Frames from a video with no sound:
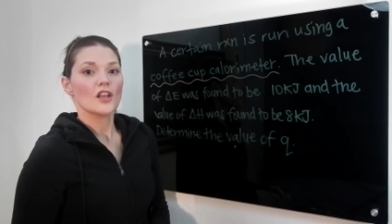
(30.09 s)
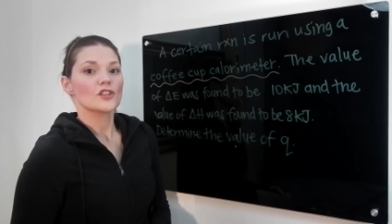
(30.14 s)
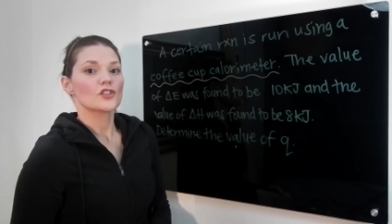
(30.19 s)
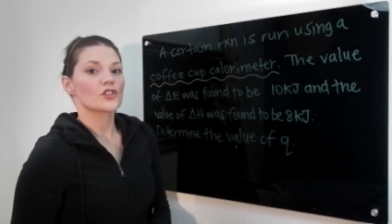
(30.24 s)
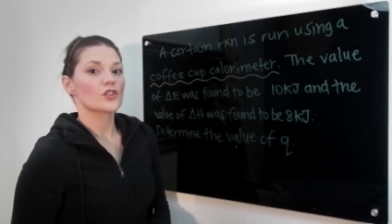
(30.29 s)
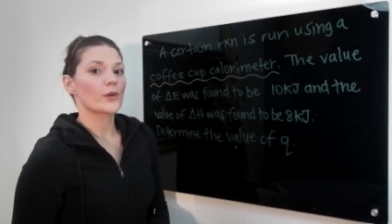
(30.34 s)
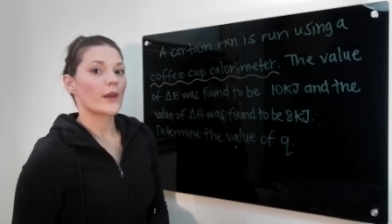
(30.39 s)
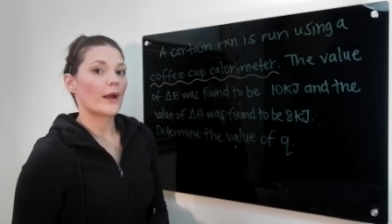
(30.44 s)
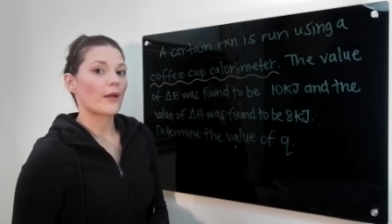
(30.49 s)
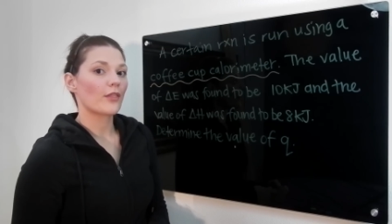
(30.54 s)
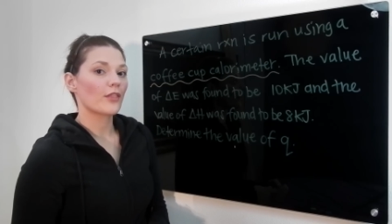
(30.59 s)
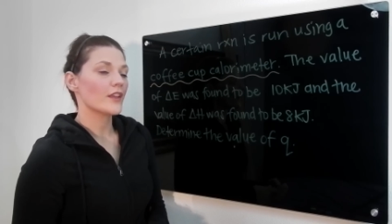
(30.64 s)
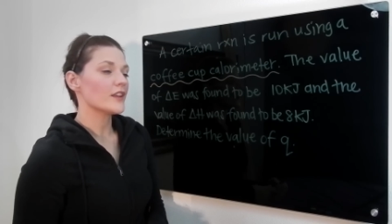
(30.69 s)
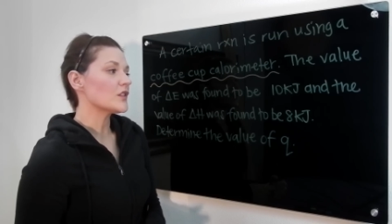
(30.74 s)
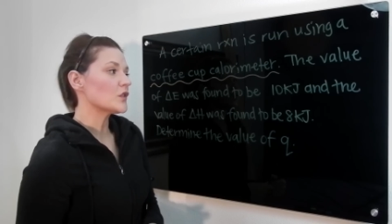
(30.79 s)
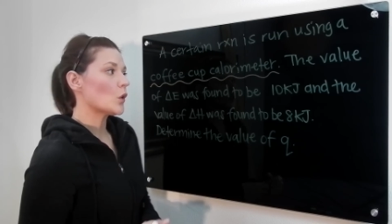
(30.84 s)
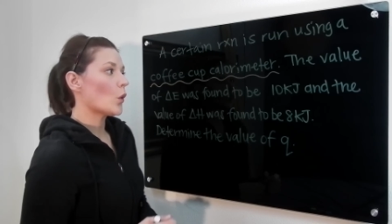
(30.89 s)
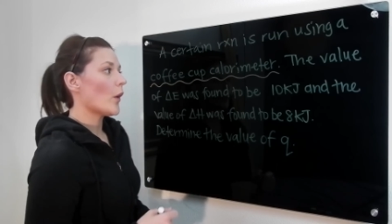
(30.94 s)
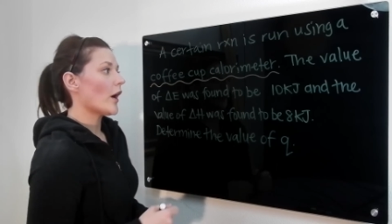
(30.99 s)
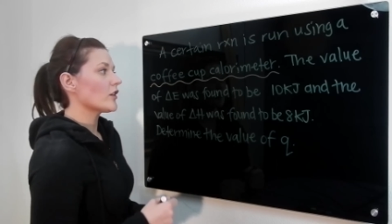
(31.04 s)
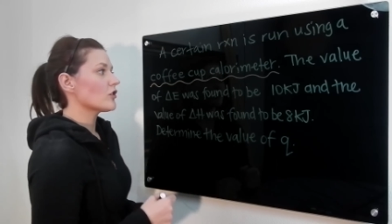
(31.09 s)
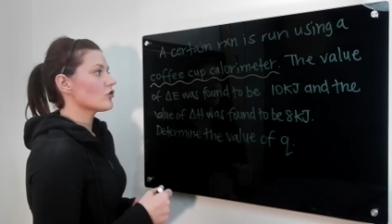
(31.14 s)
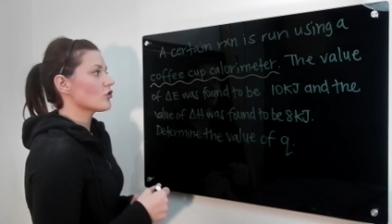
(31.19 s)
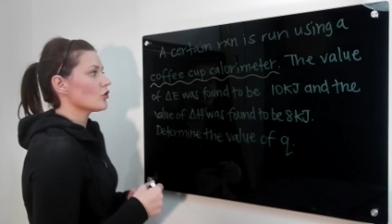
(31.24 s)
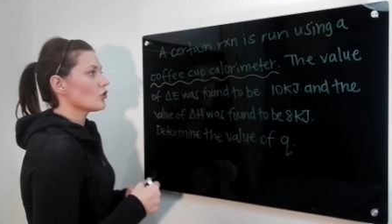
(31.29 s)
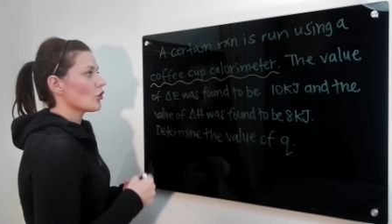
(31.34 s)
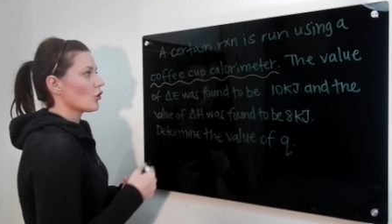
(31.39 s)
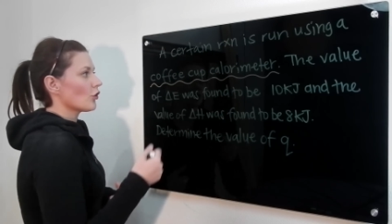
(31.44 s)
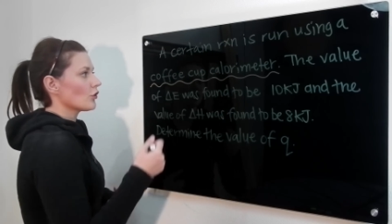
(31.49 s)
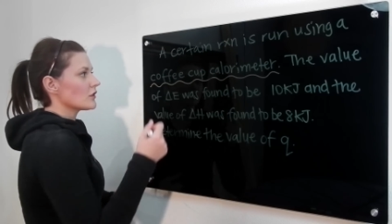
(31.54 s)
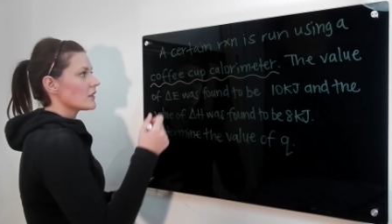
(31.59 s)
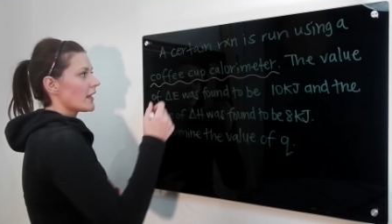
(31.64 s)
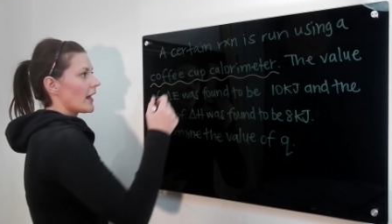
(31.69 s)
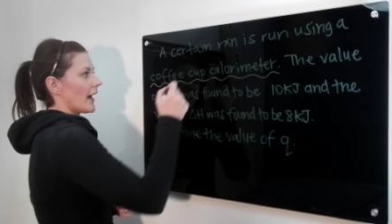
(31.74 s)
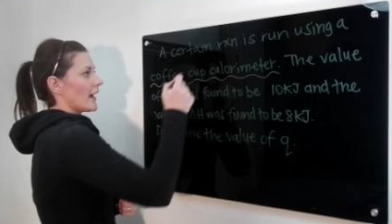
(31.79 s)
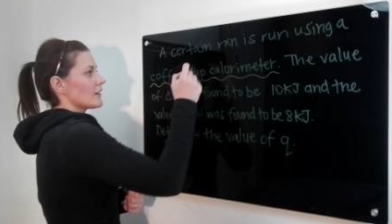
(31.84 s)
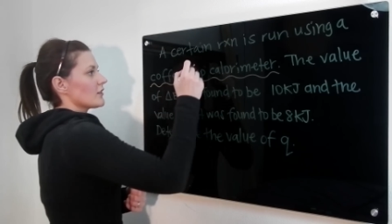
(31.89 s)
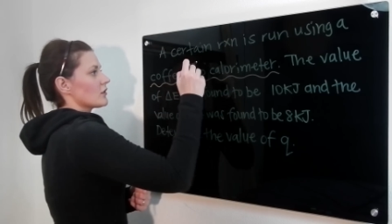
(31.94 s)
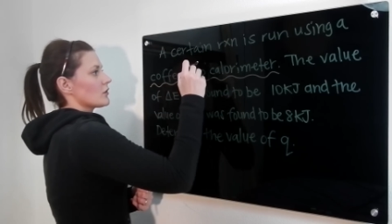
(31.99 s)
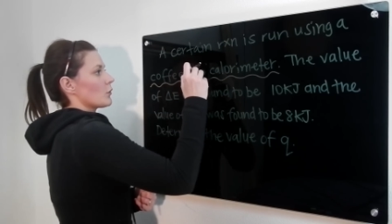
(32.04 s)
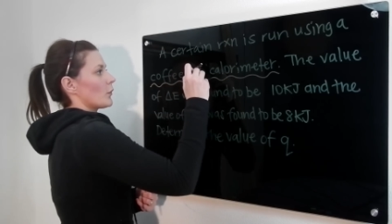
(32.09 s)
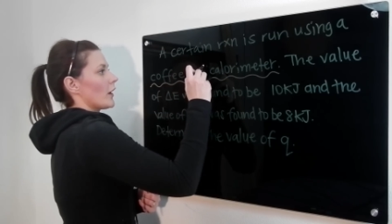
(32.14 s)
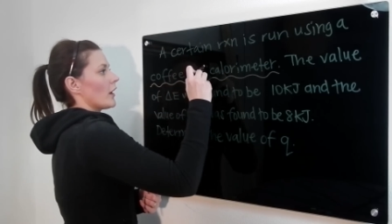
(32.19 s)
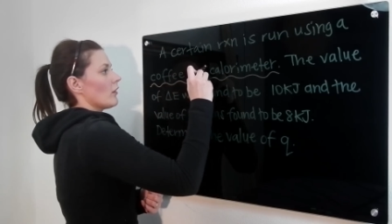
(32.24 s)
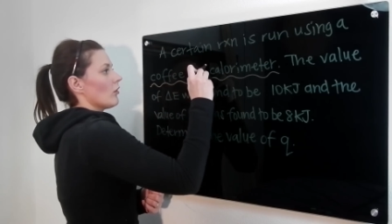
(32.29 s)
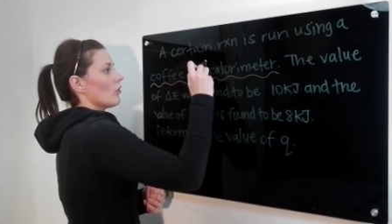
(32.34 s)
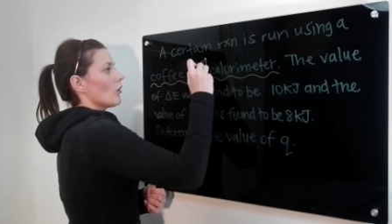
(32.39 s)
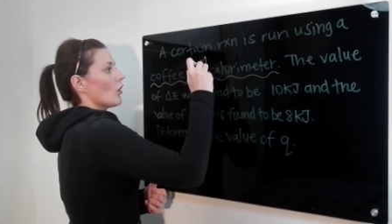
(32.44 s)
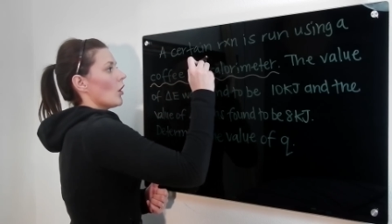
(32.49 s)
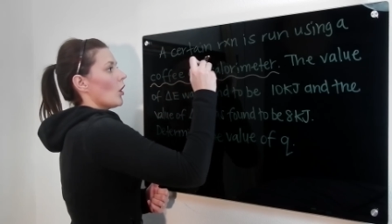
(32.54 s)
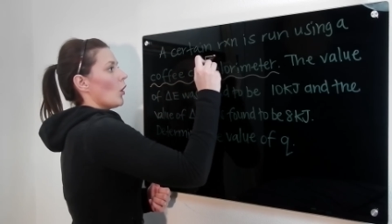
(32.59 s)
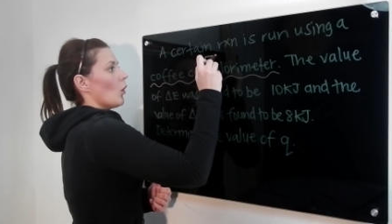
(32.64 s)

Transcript: So now in this question, you're tasked with,